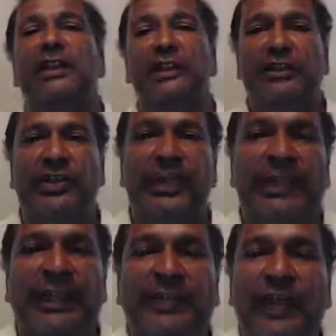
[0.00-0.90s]

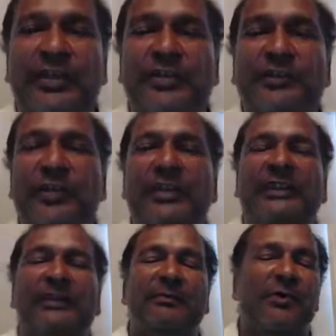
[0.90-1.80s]
training
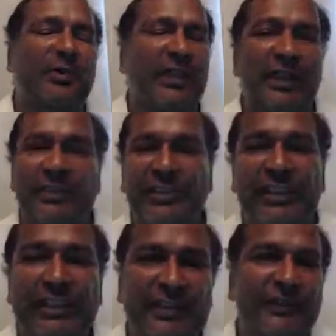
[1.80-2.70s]
regimen, some more
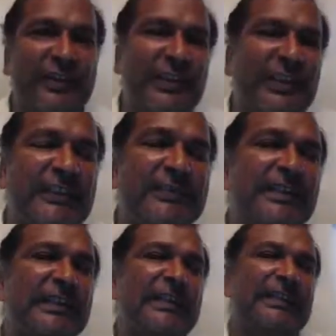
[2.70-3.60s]
educative stuff,
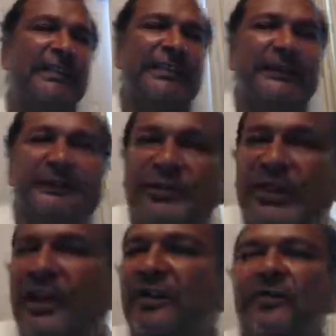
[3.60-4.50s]

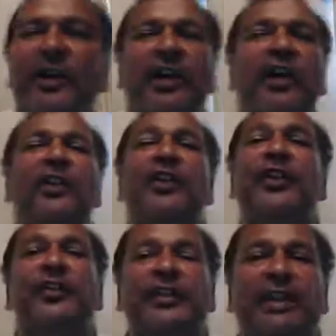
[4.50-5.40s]
recovery, all of
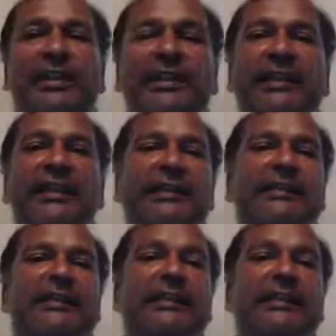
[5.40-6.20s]
those kind of things.